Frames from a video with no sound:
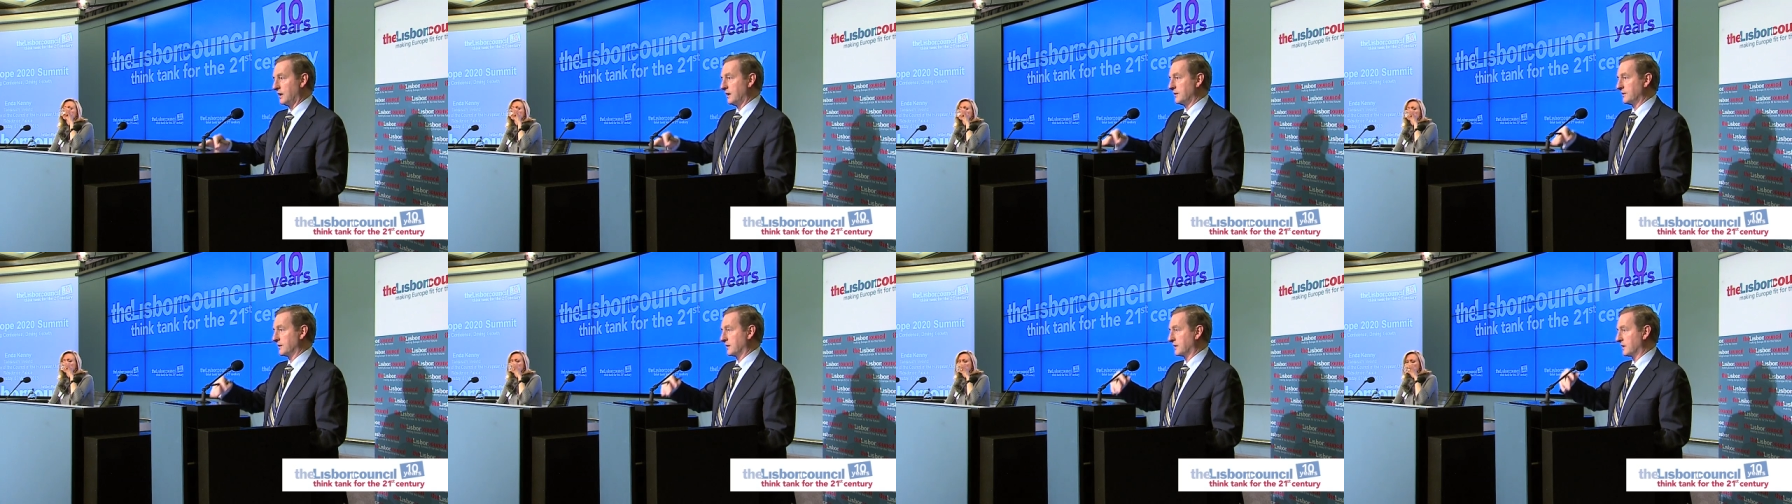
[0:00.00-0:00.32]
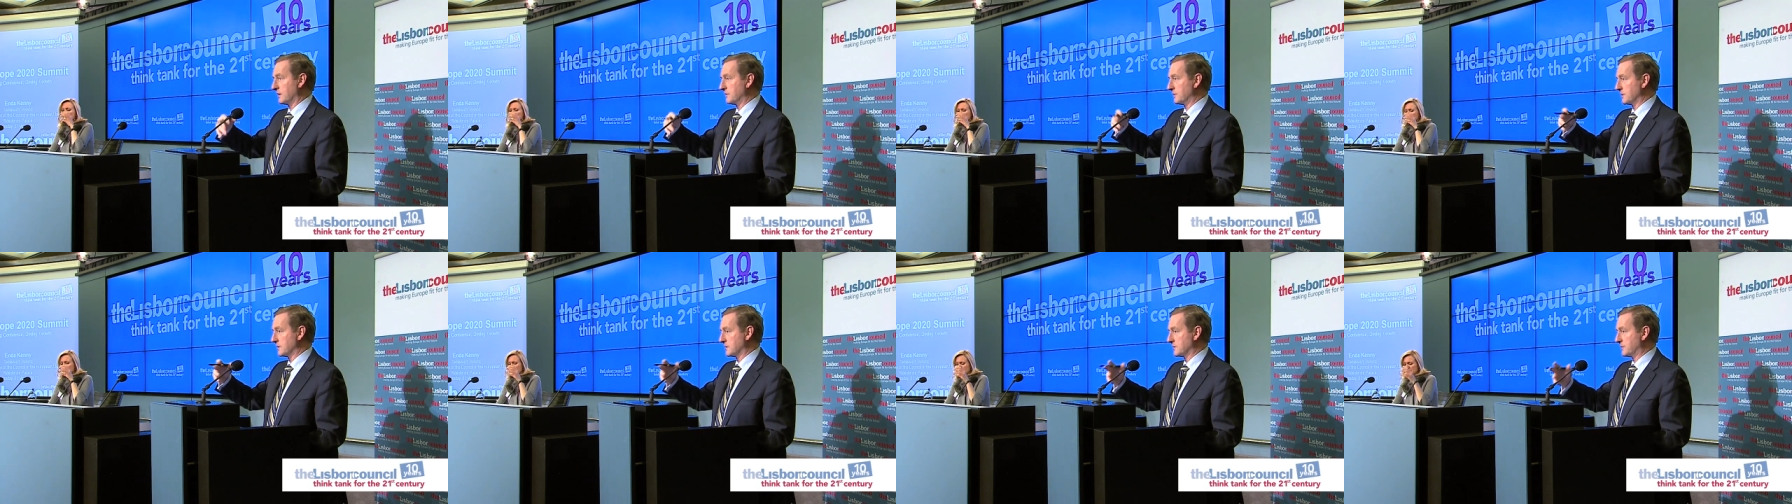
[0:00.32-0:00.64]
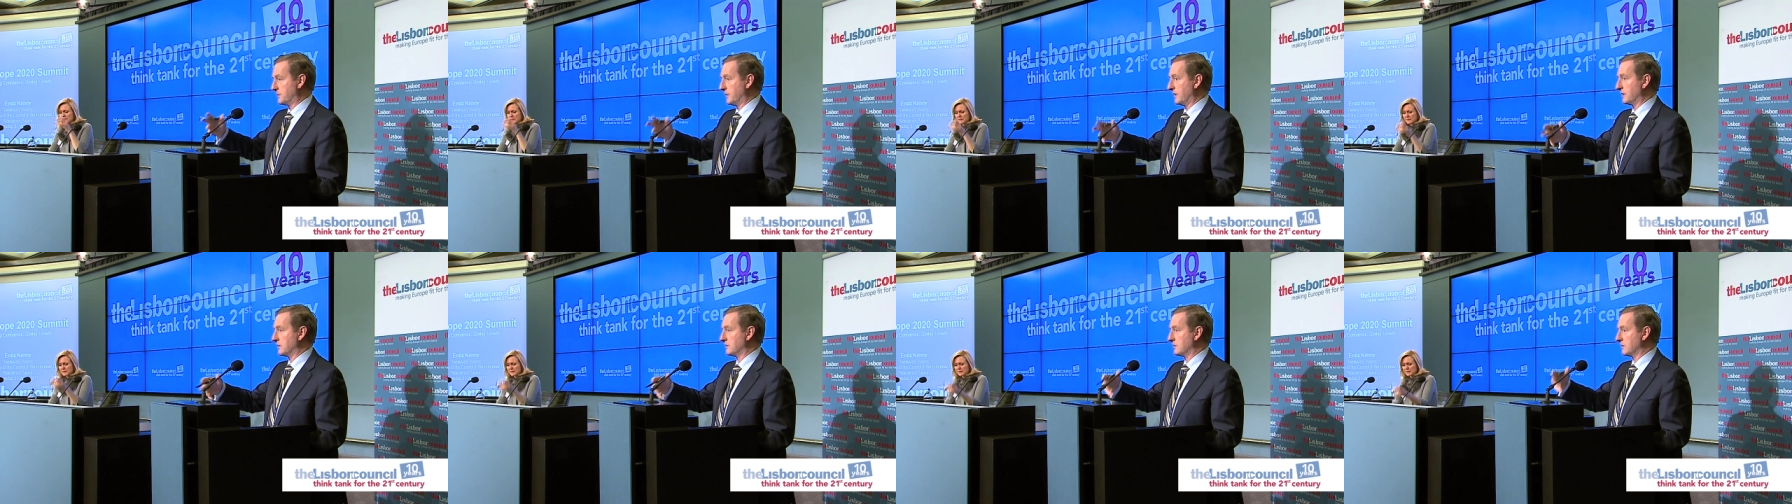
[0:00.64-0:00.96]
and that can be
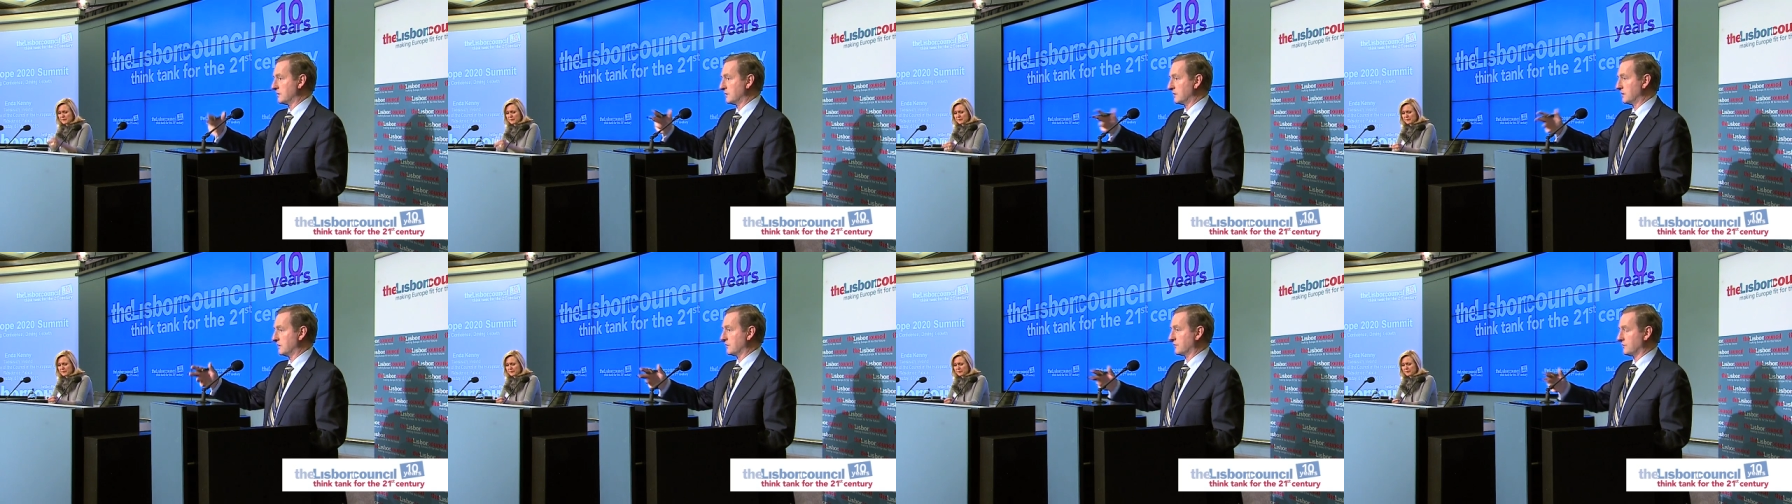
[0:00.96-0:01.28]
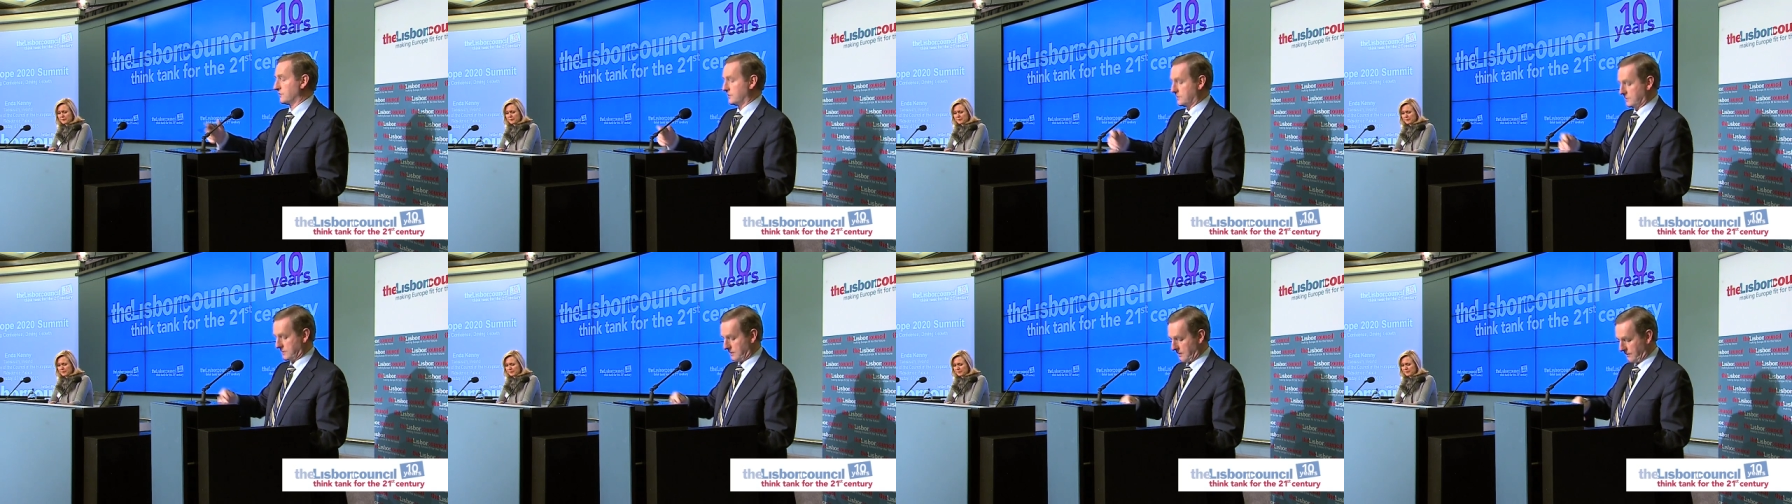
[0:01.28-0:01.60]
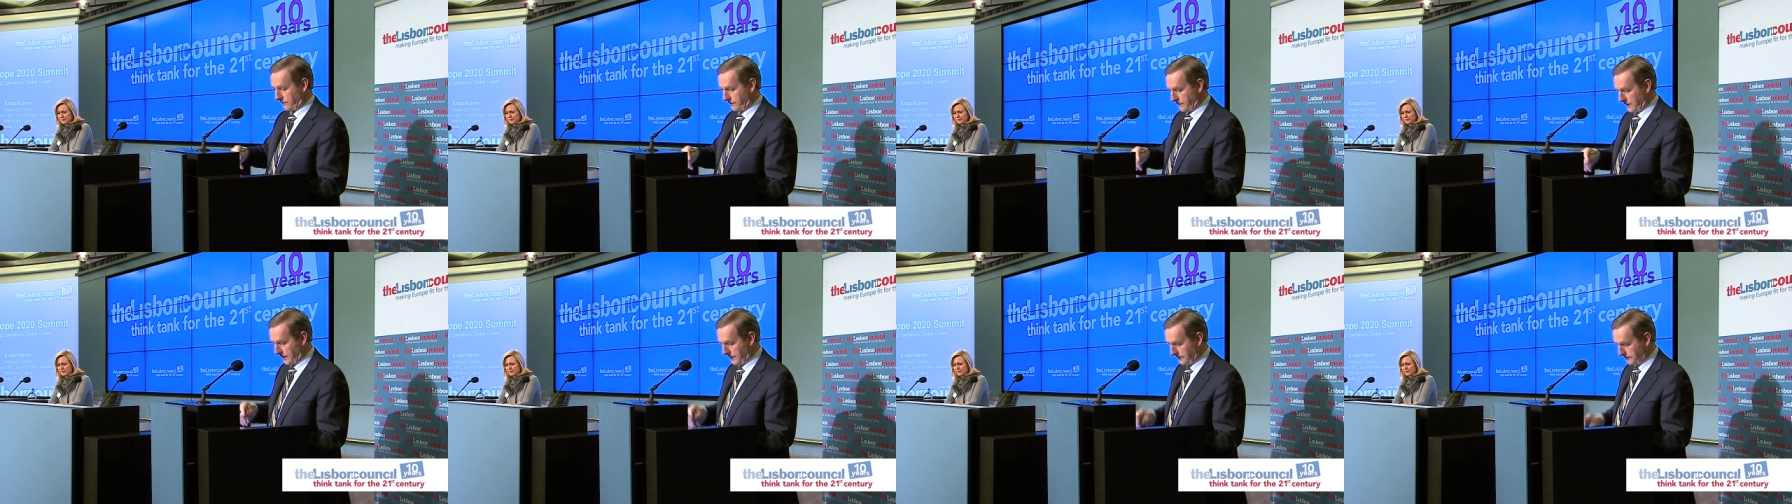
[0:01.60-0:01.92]
spent in the interests
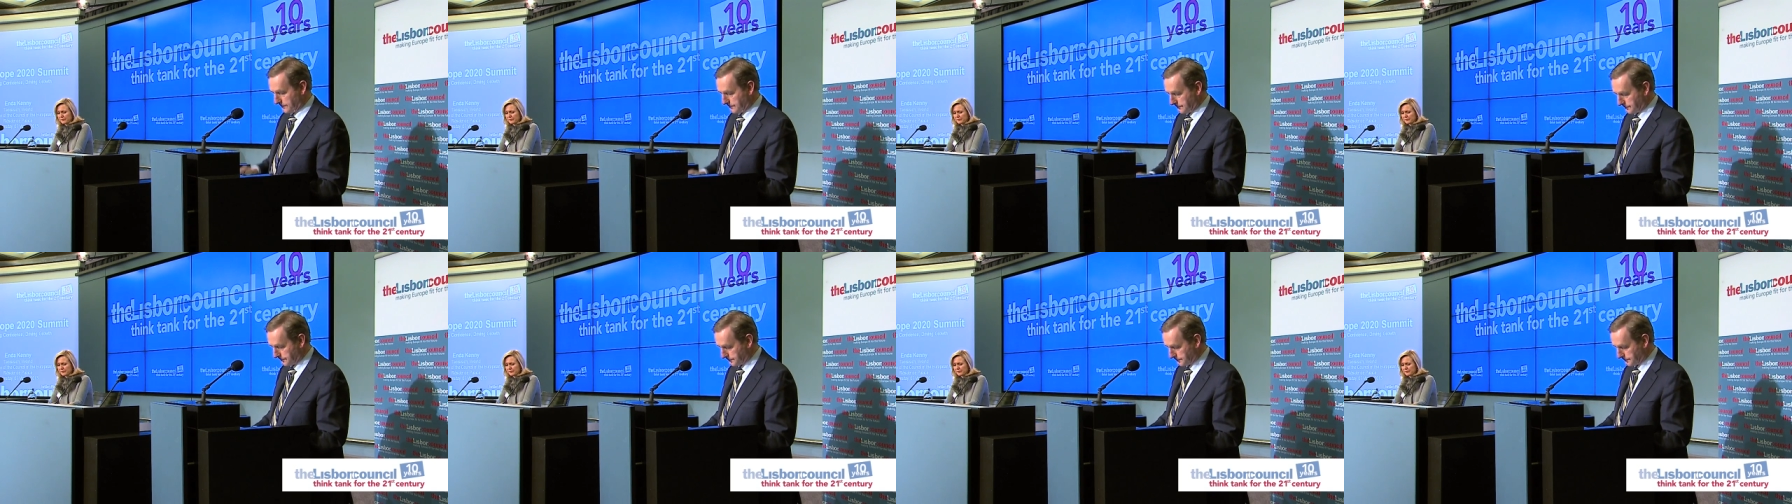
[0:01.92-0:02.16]
of the